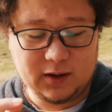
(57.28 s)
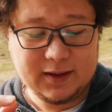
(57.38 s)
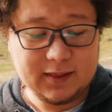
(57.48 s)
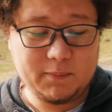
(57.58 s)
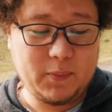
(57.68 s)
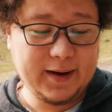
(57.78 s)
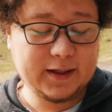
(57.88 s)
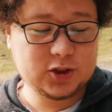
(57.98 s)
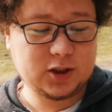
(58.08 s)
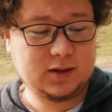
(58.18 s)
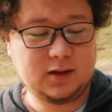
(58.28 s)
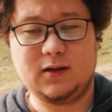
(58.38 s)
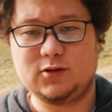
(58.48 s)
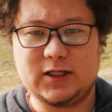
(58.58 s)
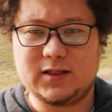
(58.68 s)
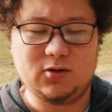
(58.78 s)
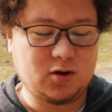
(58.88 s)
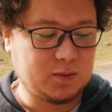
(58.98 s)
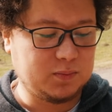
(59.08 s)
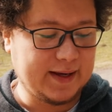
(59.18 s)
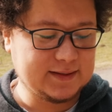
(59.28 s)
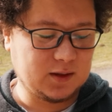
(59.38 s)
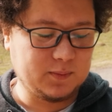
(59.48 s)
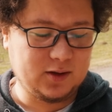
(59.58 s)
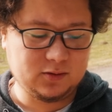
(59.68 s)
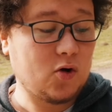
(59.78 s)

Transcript: in the package, just a normal plastic mount.